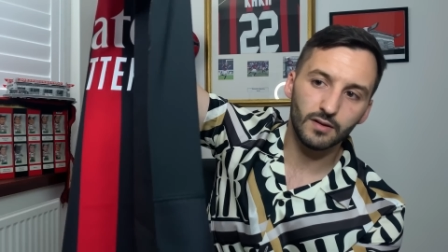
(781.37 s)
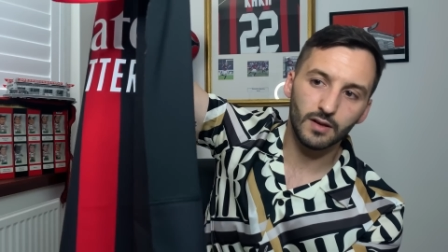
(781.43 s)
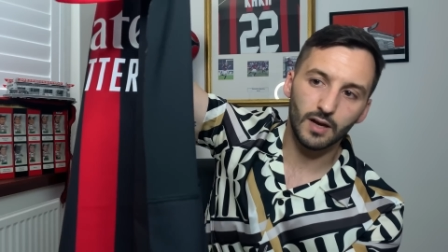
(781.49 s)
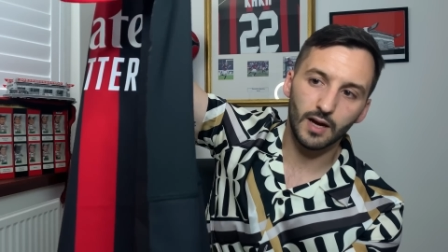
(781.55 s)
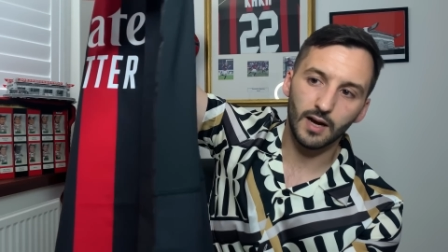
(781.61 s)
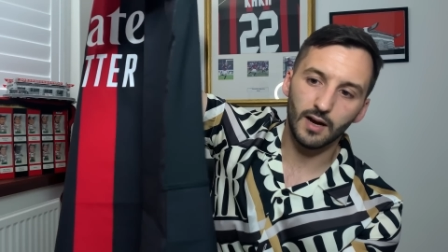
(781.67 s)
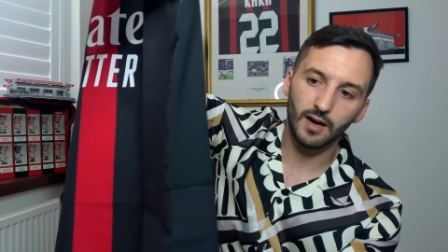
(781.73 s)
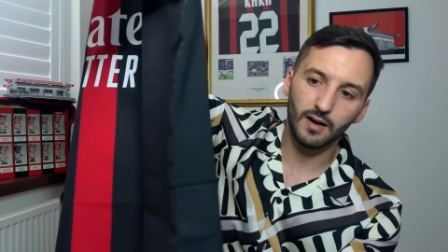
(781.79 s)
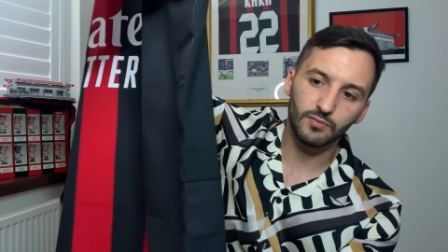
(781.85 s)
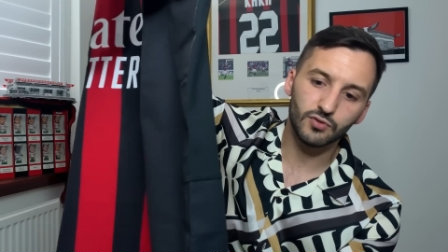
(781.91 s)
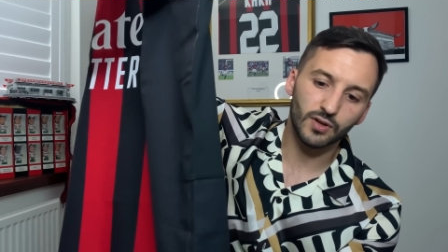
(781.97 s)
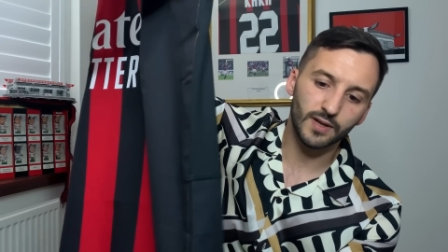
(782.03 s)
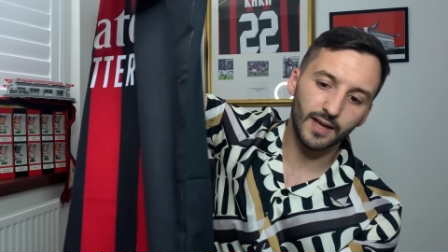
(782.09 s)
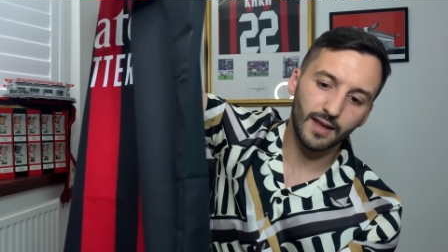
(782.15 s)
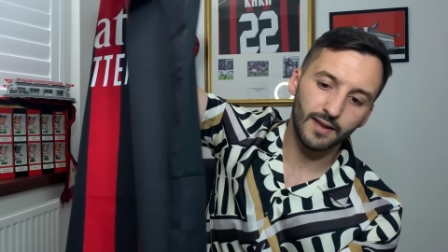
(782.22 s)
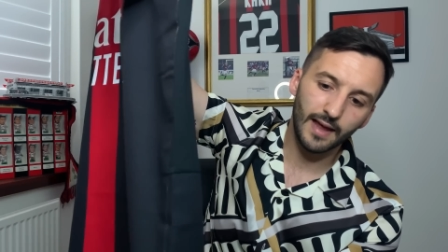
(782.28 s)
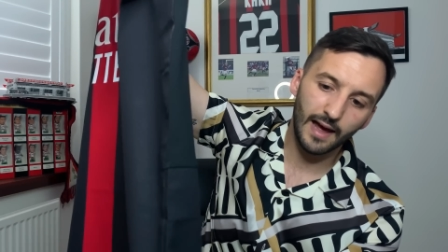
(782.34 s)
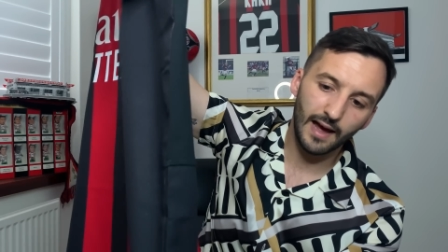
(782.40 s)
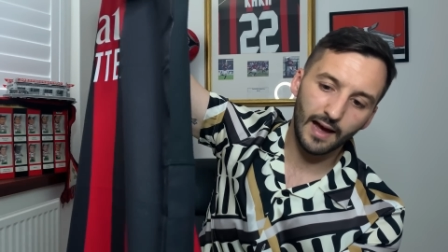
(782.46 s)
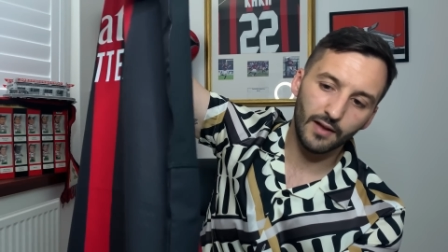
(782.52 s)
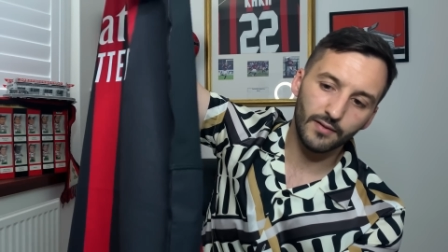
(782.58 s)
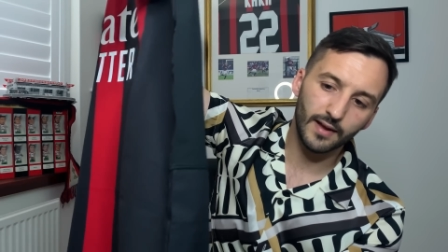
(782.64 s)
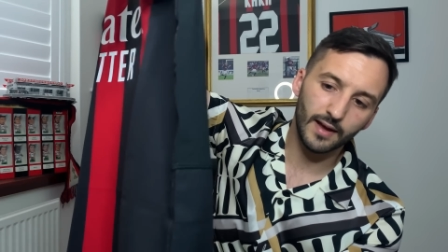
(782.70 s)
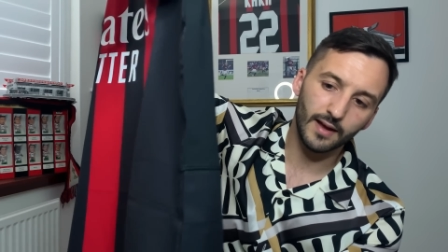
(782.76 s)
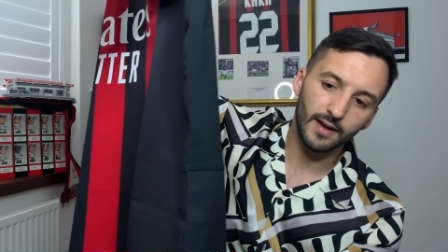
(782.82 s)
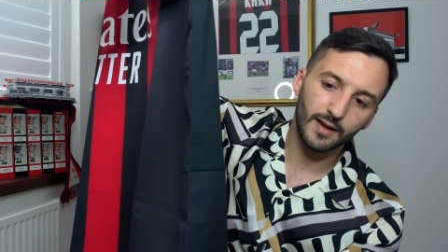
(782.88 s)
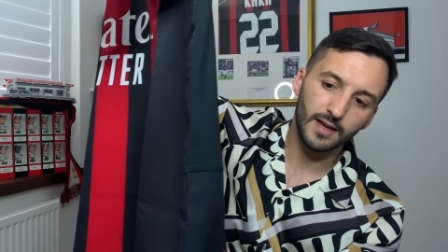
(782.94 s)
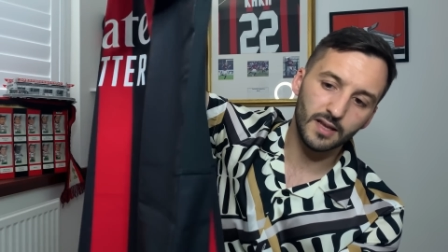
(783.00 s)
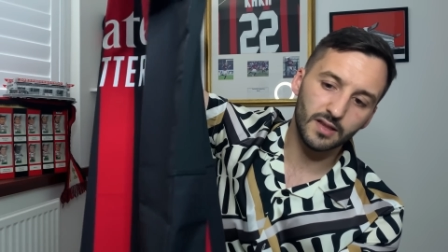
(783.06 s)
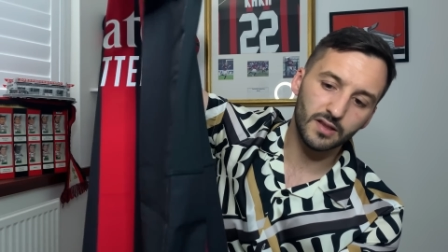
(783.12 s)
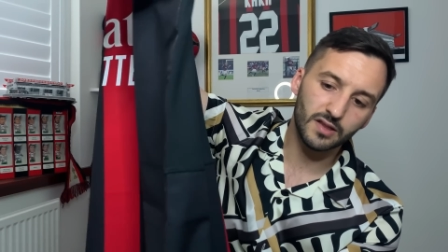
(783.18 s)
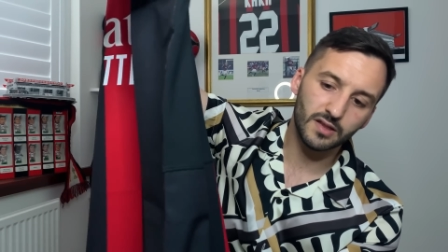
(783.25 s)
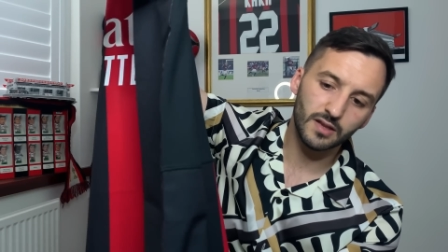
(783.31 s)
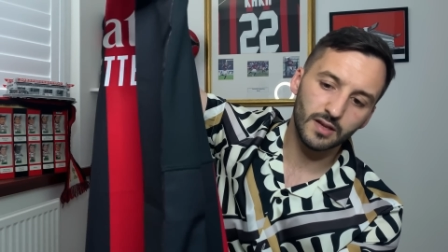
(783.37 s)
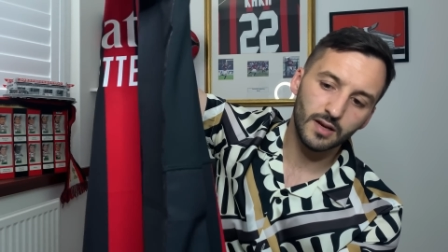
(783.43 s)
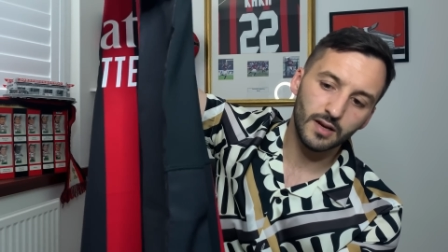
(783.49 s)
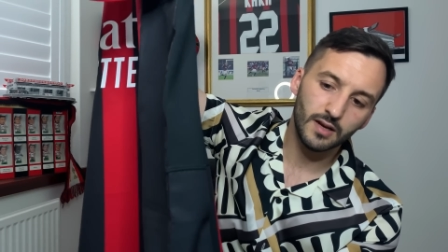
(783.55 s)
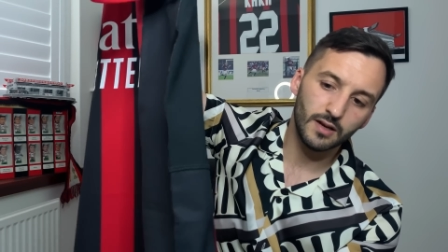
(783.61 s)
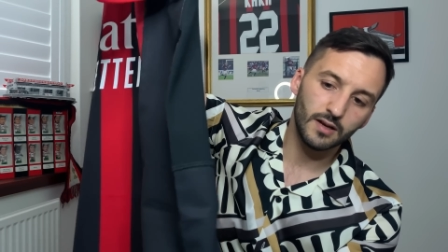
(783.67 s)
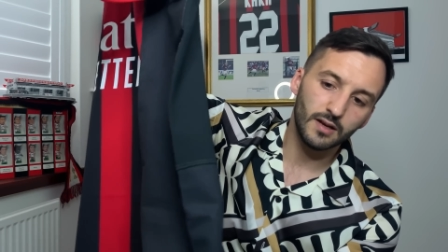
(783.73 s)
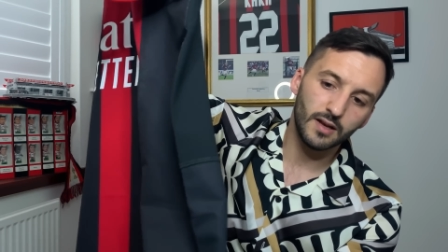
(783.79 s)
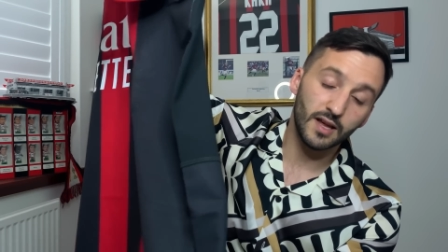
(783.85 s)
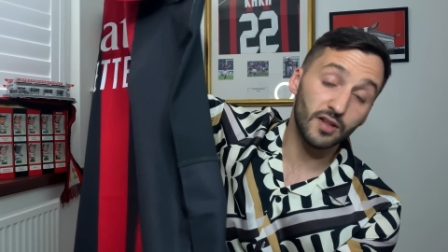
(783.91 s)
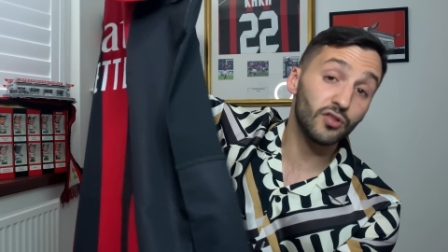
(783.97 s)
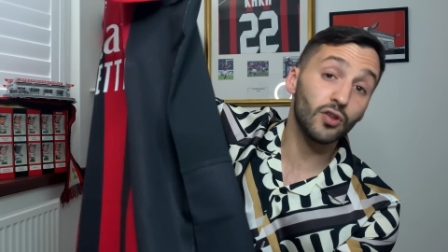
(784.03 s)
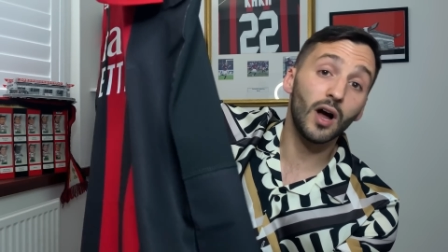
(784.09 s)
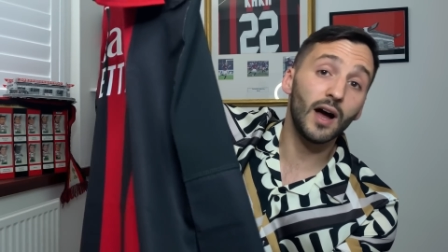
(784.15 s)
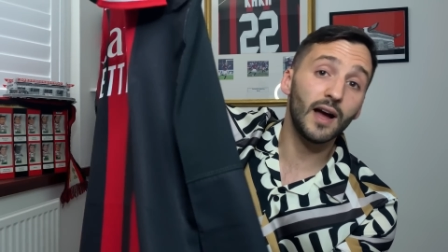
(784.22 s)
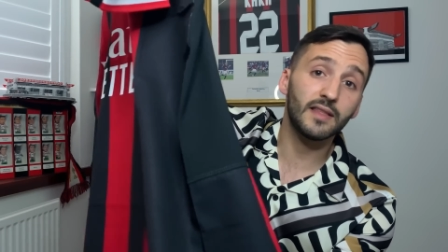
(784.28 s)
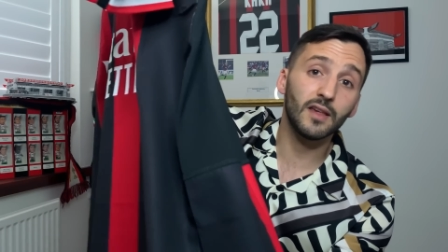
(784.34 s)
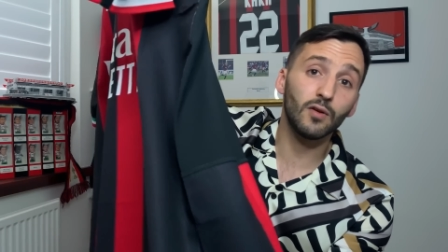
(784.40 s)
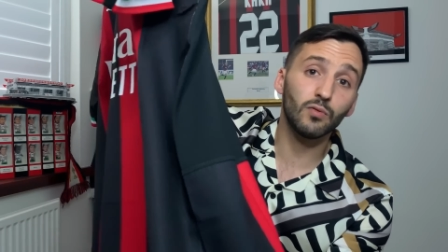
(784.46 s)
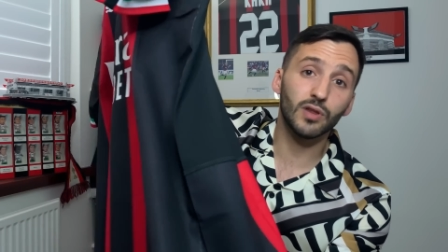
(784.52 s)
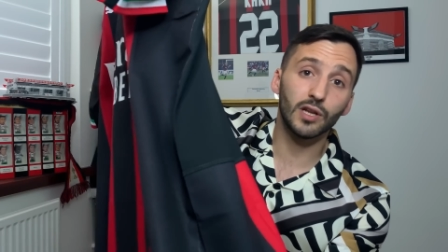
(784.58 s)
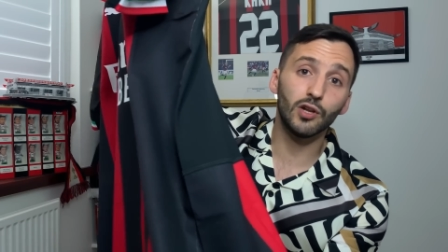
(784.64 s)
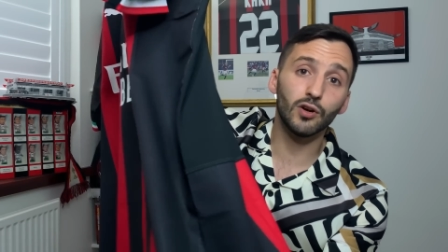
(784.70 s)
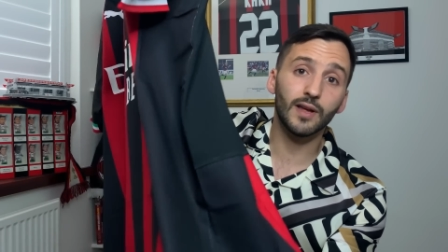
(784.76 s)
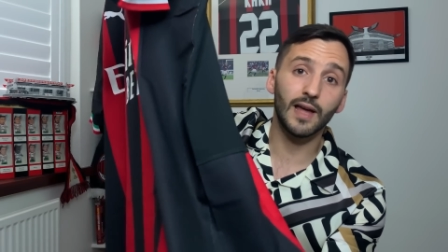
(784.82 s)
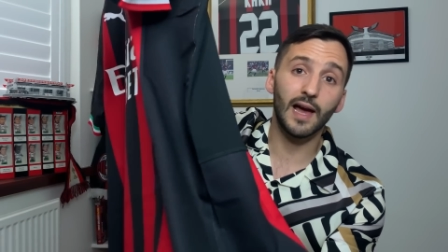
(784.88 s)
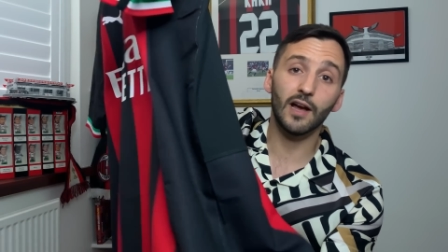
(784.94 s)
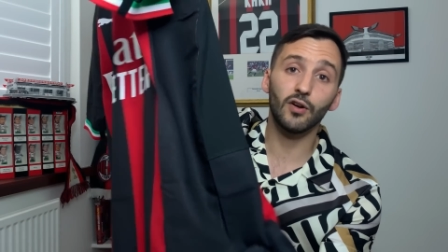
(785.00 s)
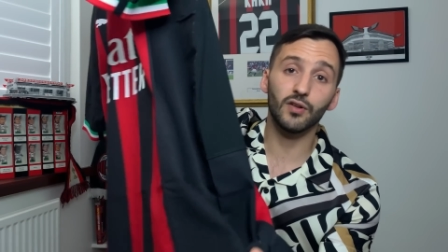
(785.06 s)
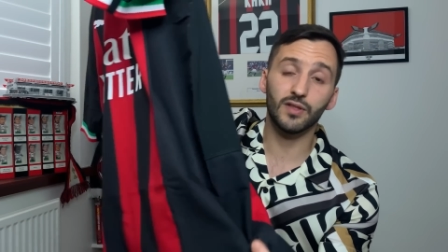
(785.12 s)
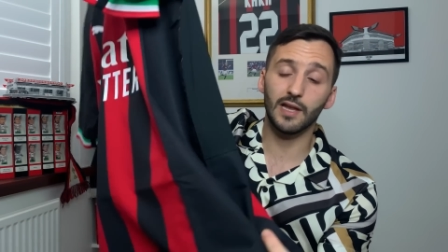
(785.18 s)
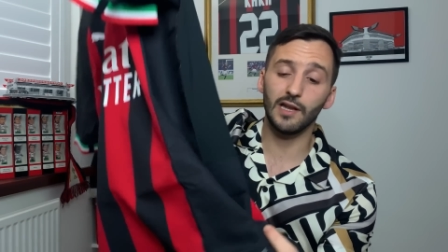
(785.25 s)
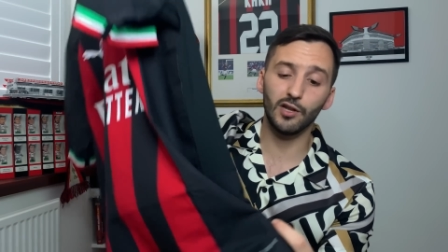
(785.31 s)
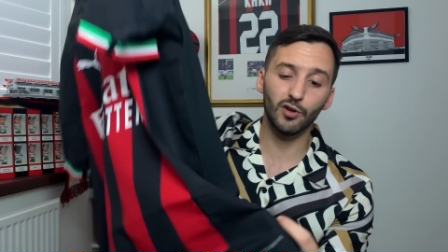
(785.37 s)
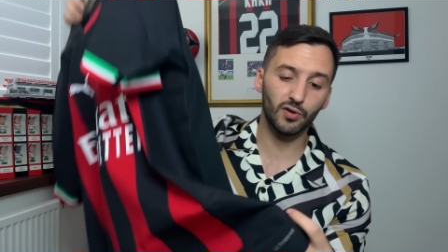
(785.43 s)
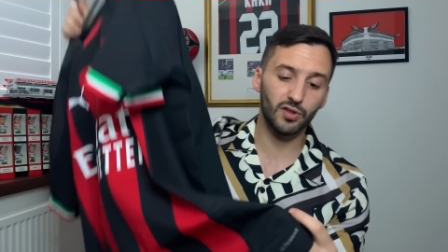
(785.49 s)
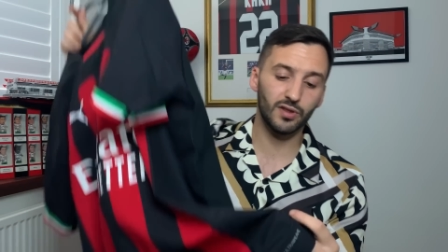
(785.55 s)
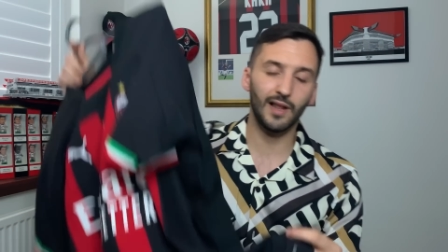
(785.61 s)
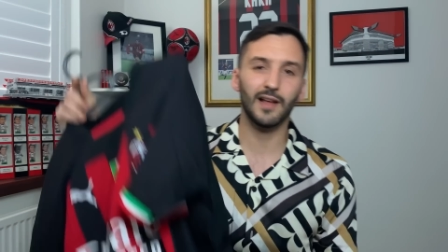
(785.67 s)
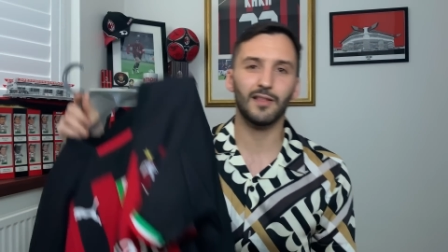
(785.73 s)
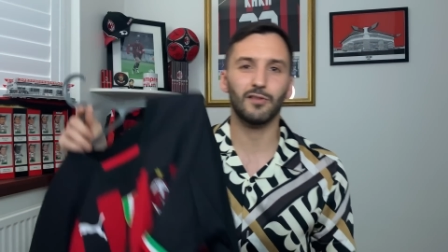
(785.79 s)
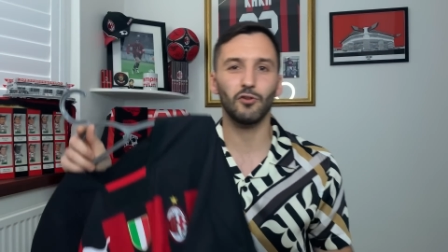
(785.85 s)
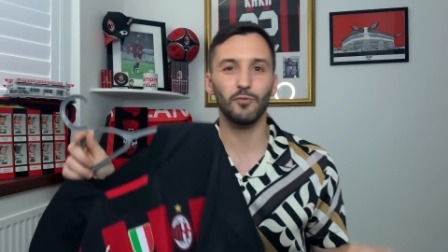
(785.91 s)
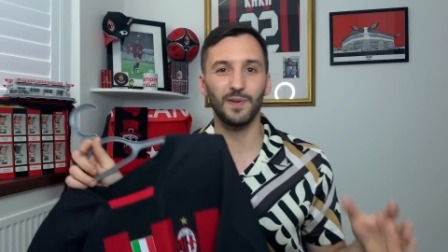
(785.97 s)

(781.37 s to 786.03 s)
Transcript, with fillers: uh, trying to get that out there. It's it's not ideal to look at because it looks like two